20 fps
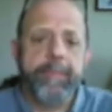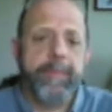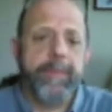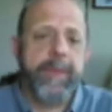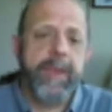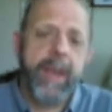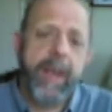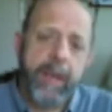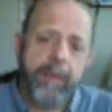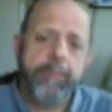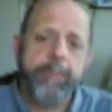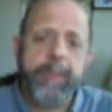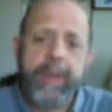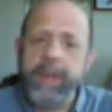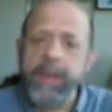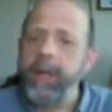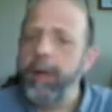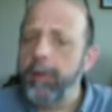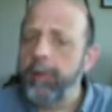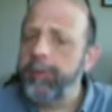you got to be
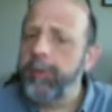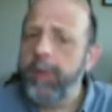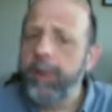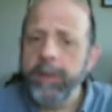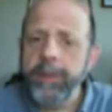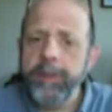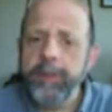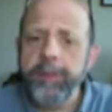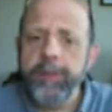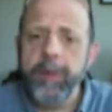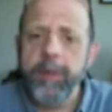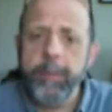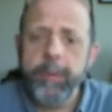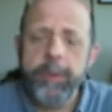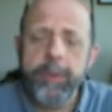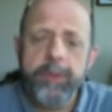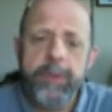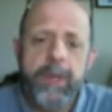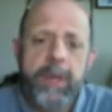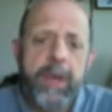careful on these
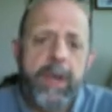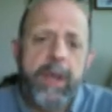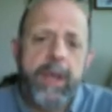numbers.